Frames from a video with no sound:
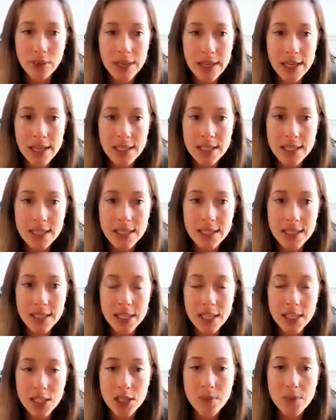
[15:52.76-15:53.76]
planning and
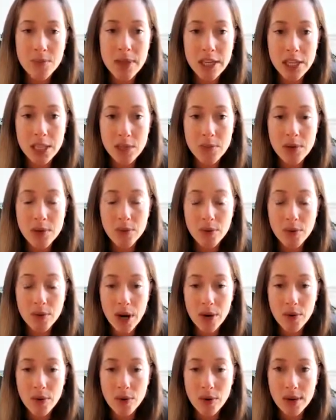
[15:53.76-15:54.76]
destination management
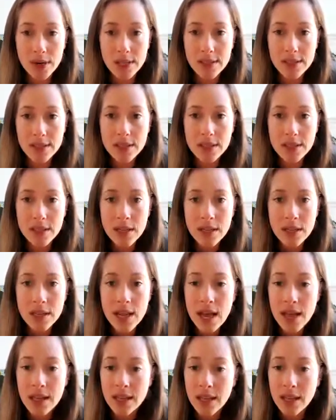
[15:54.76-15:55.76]
priorities.
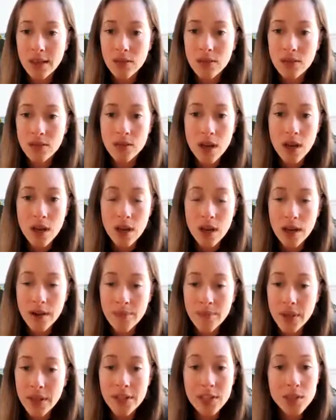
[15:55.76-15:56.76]
And again, there's,
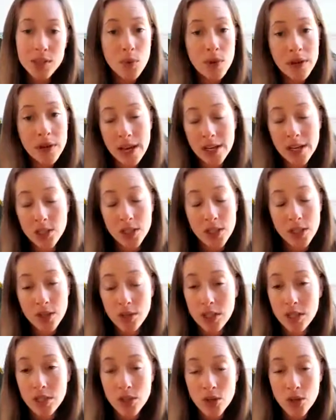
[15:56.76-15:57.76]
and this one, actually, there
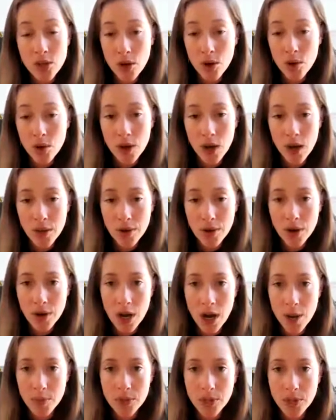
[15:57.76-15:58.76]
is no
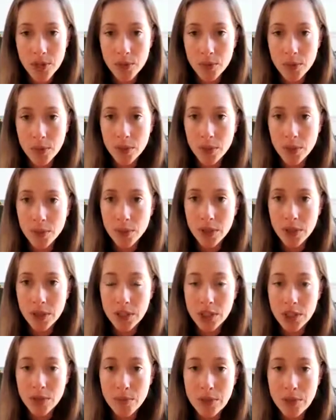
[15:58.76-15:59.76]
other option. We will really
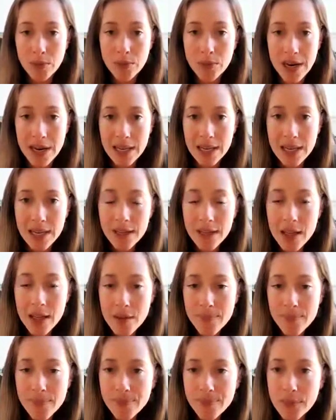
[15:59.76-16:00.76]
just be ranking
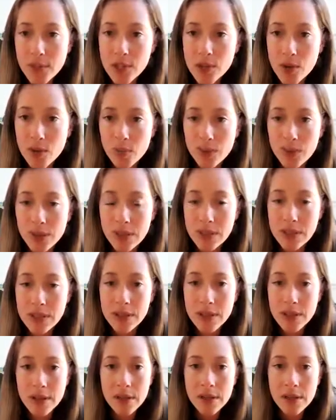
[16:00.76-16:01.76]
them. So
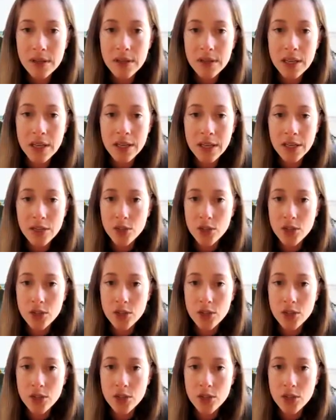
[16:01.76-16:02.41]
please, again,